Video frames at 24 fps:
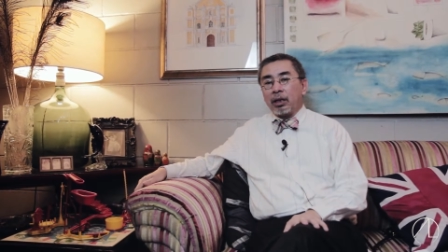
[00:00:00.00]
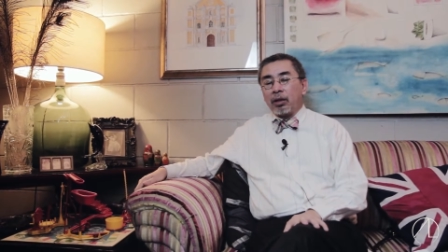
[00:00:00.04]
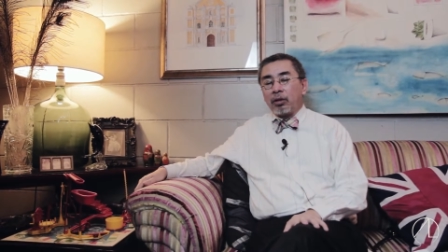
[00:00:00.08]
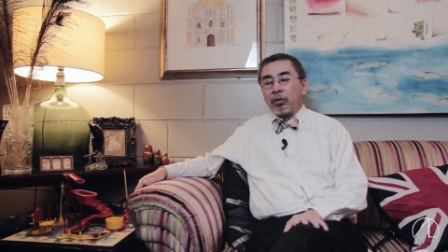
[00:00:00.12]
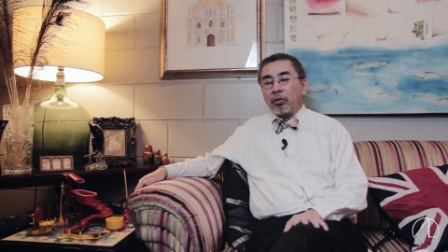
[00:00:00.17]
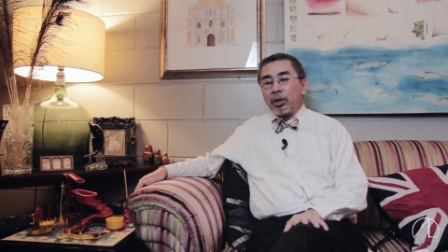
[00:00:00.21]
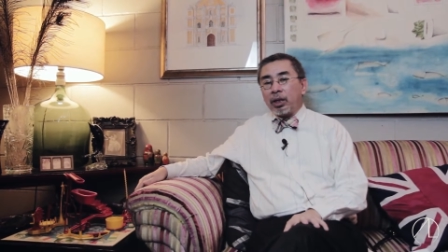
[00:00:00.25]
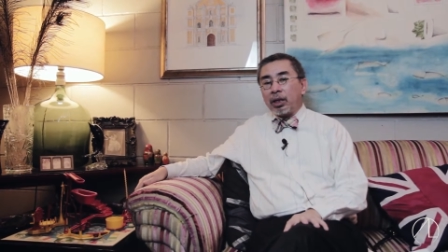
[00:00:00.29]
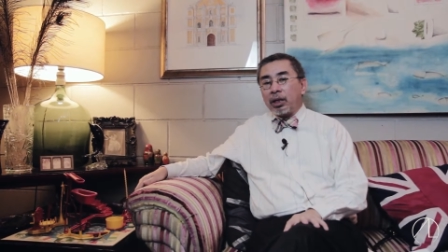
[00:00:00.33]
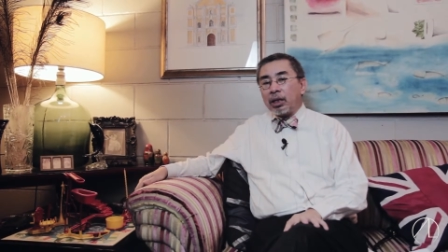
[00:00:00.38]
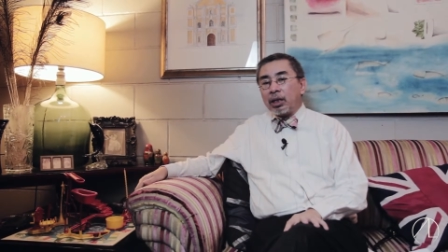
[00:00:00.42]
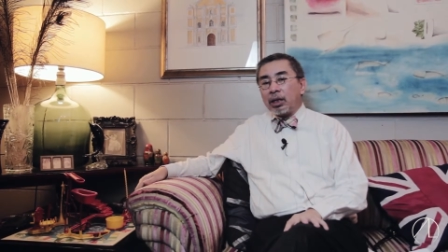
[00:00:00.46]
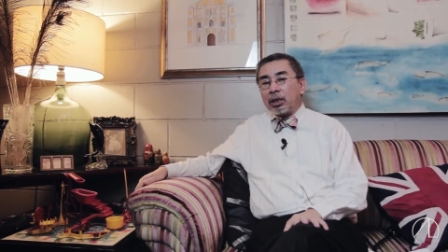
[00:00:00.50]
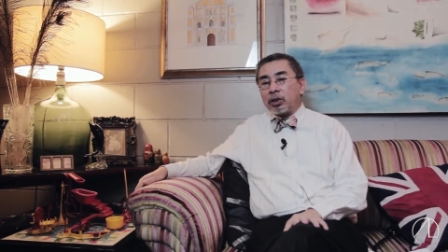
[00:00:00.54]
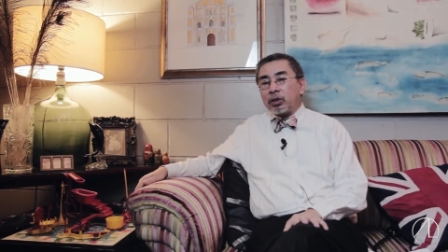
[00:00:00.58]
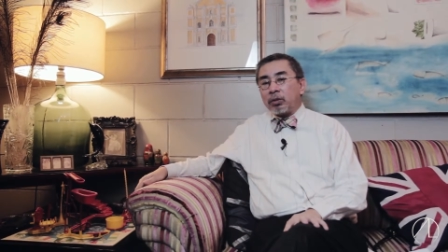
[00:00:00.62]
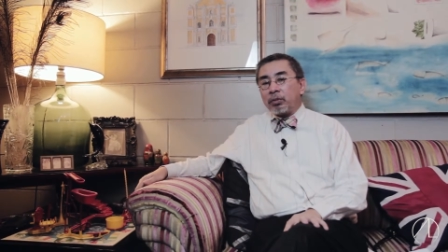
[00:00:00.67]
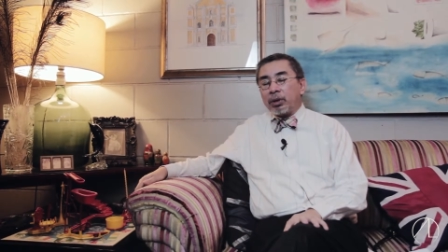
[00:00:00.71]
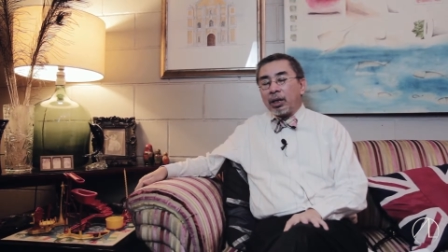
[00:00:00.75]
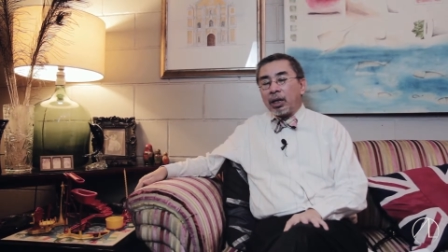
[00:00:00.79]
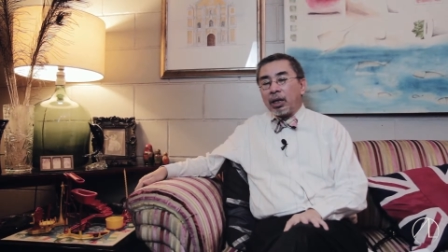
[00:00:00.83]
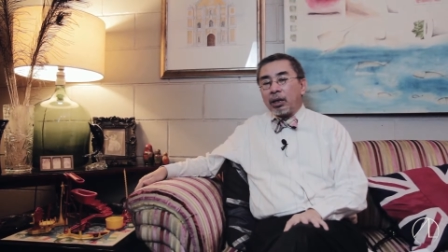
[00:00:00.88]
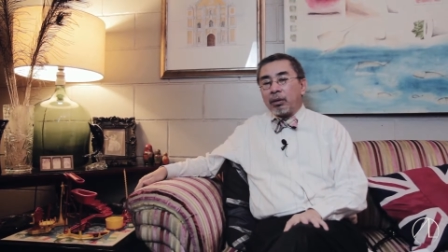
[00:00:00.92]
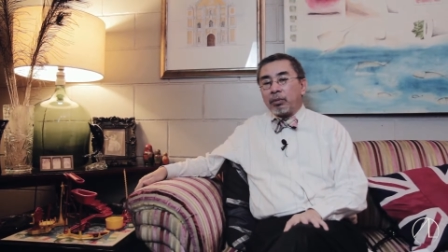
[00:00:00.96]
We need to
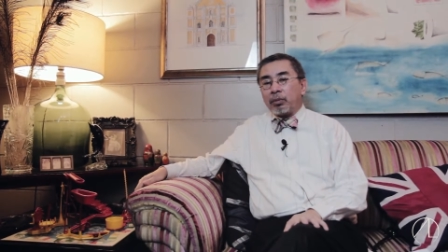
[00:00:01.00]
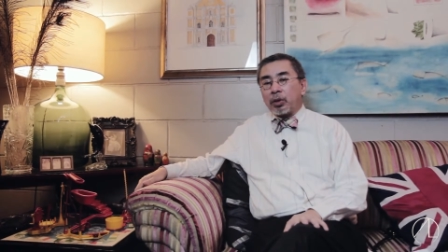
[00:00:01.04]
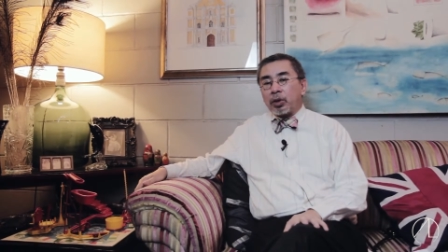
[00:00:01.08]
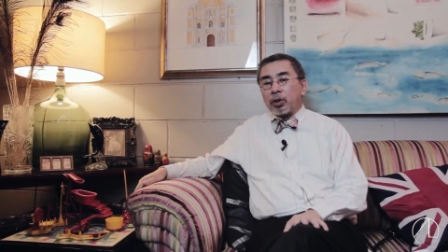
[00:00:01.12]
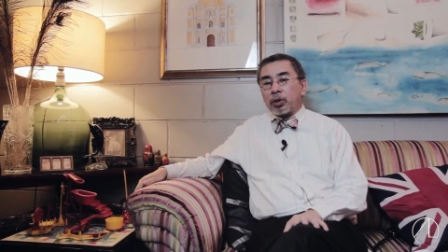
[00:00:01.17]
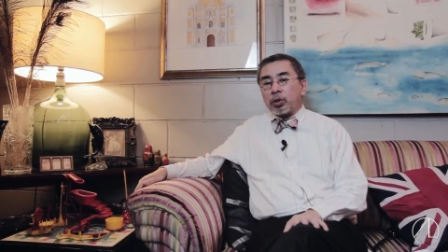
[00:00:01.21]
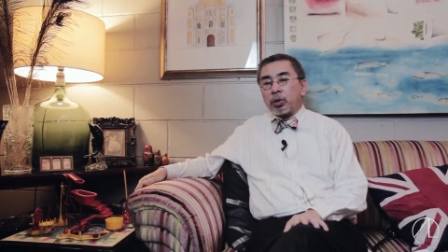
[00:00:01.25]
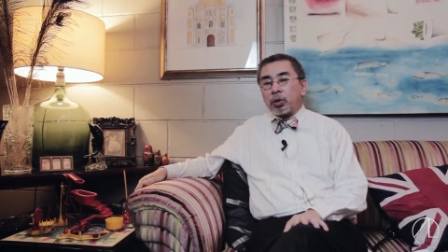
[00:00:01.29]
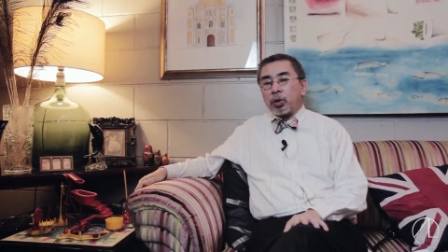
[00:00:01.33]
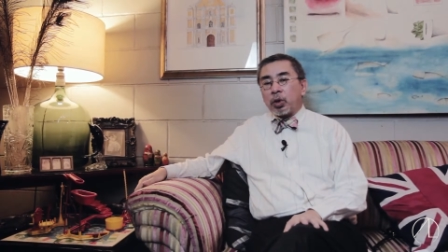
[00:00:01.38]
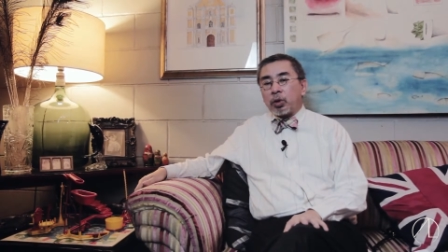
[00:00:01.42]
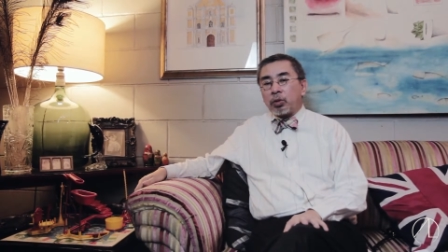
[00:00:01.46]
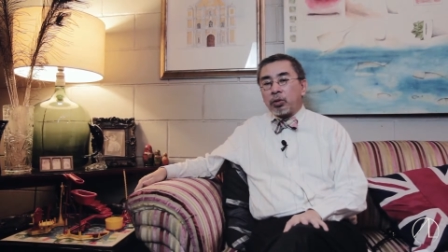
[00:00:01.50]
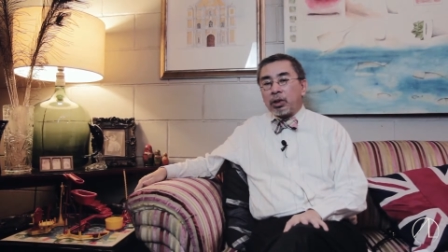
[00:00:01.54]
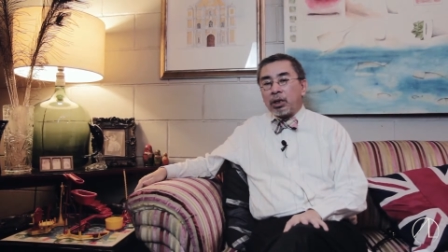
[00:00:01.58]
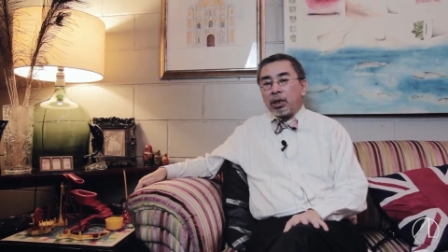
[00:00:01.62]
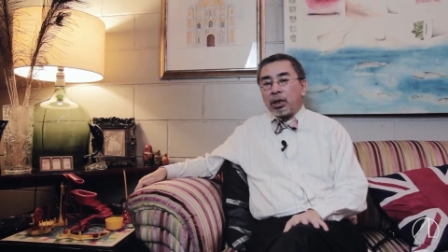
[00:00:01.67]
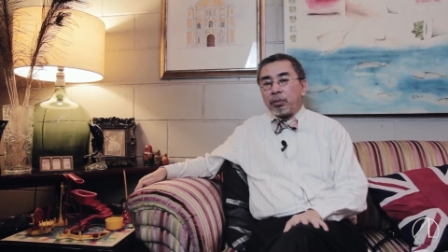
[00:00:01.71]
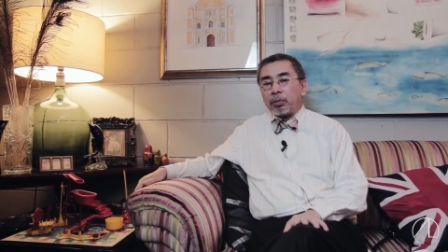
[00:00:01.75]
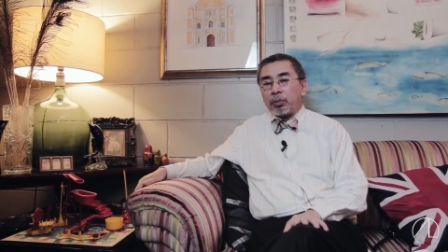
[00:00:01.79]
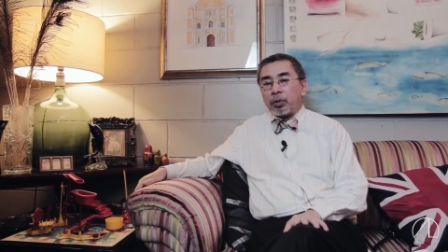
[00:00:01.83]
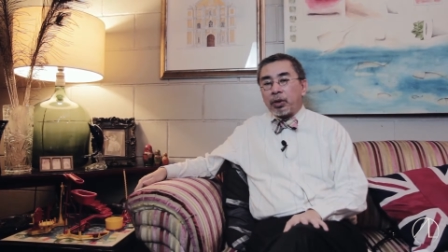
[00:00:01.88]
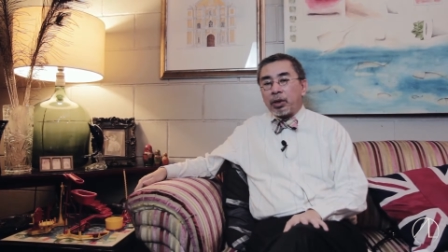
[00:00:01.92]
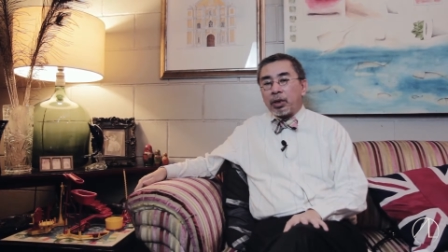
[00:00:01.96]
be able to go
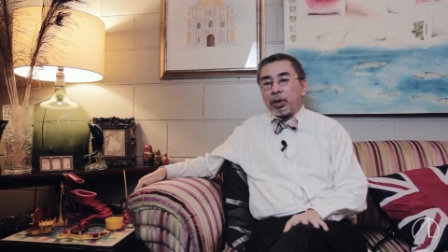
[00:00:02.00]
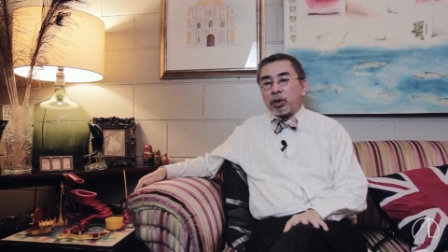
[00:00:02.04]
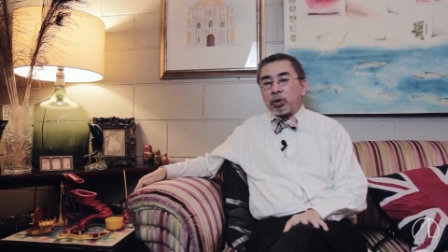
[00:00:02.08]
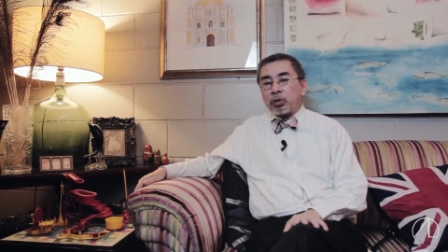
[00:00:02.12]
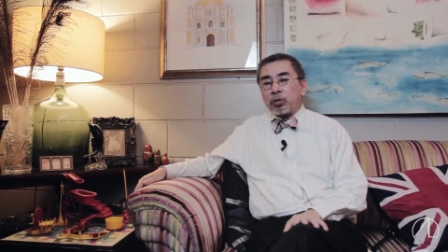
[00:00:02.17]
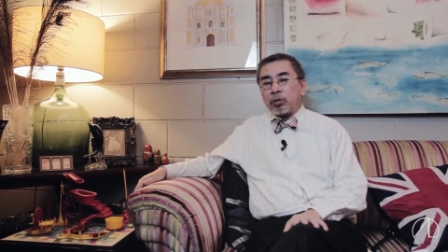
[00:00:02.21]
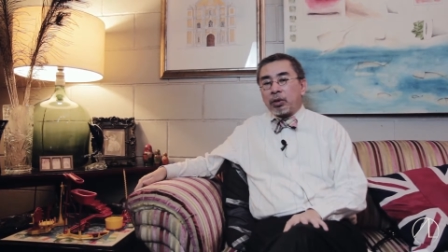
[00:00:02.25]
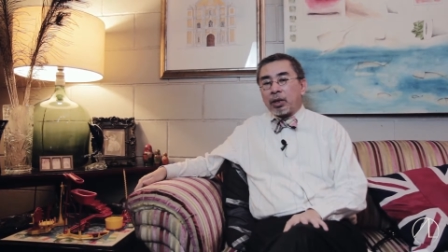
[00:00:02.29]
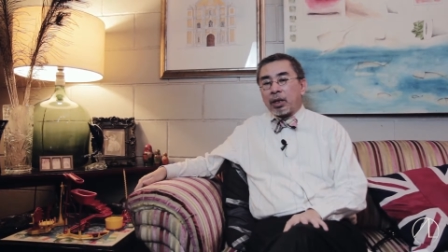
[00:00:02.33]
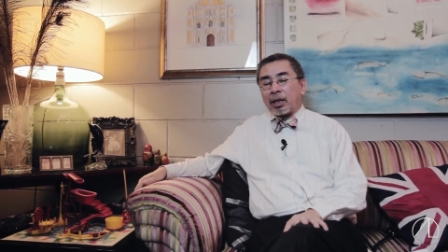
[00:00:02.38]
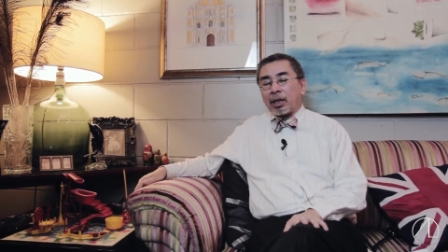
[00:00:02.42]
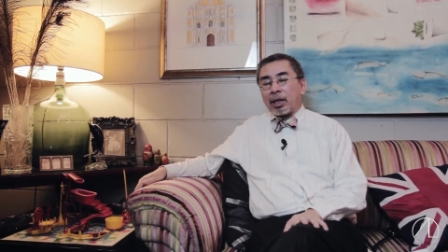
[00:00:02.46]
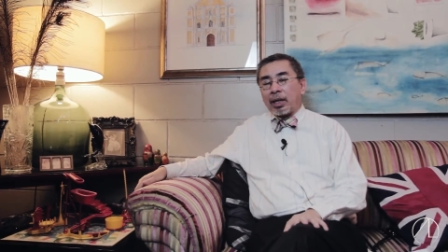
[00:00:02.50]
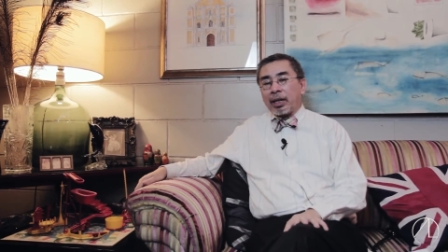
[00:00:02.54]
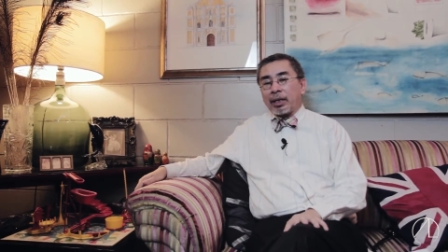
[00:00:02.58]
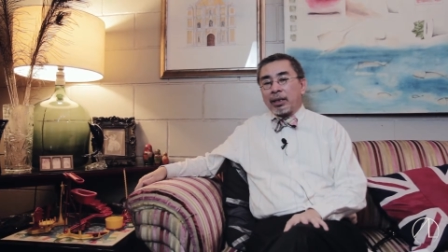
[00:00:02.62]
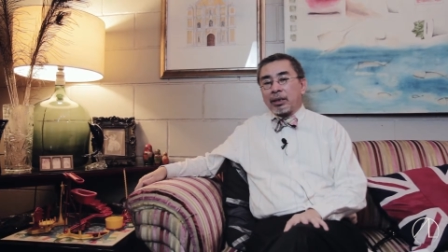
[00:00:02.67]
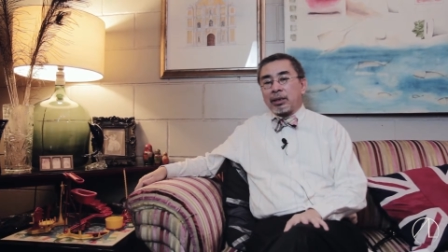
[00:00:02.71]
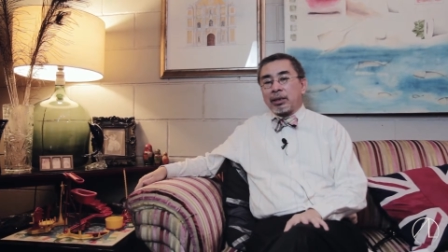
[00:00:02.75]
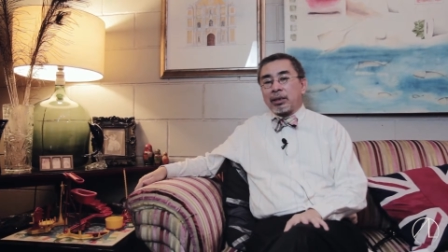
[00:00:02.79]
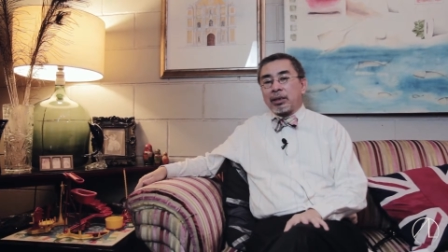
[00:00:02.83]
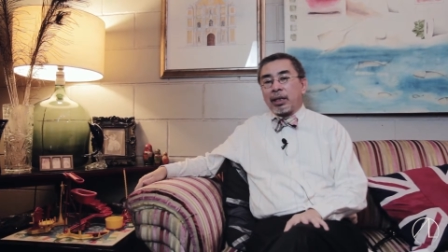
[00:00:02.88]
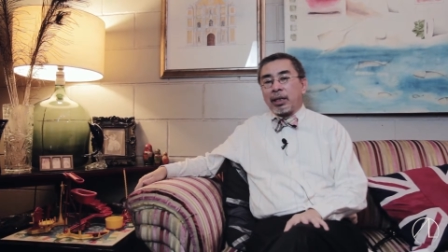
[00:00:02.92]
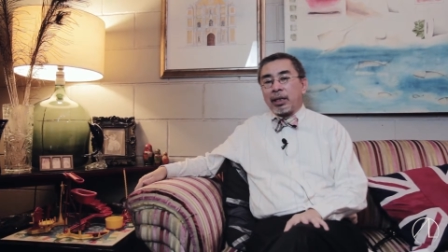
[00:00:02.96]
deeper into the
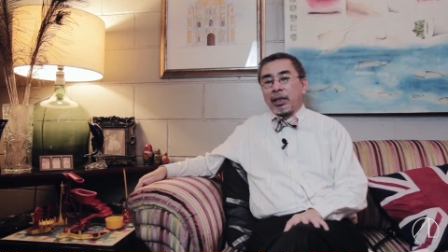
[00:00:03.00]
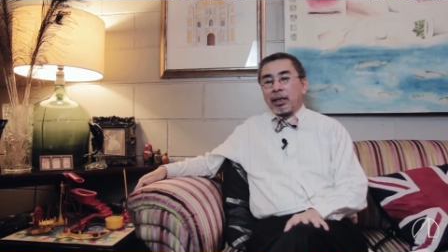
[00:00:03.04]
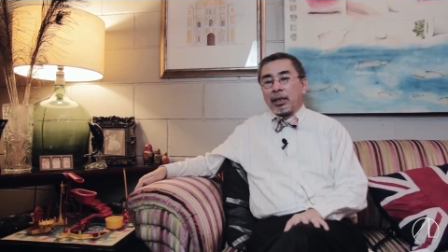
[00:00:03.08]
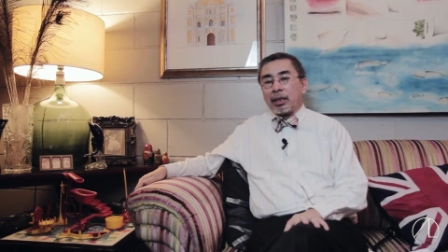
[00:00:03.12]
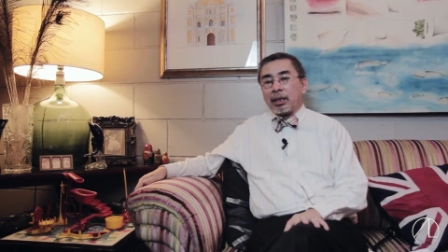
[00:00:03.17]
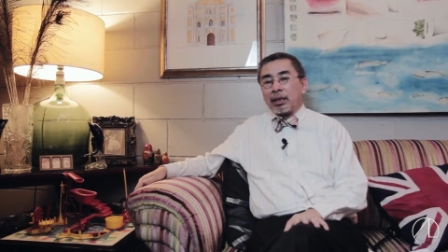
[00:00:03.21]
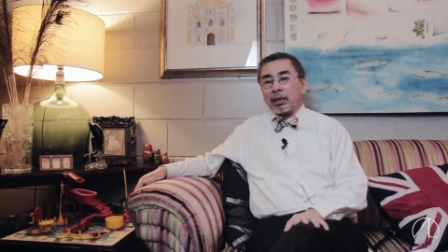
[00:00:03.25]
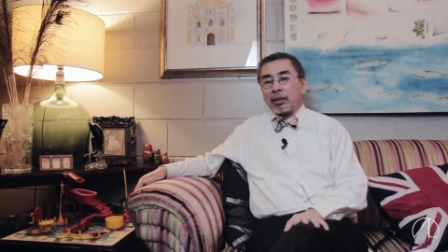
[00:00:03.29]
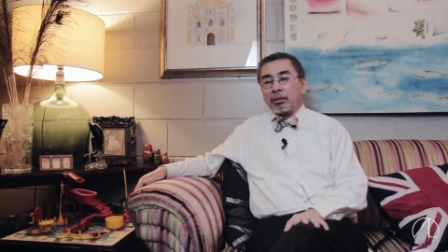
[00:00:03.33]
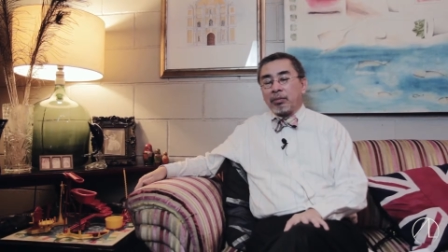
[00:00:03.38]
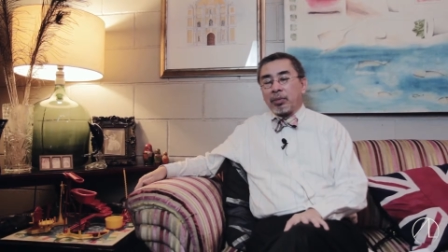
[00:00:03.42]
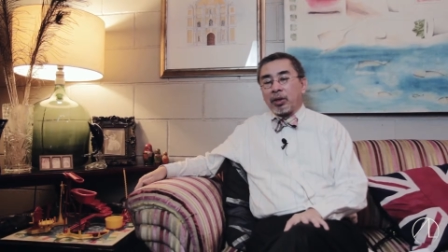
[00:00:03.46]
client's psyche,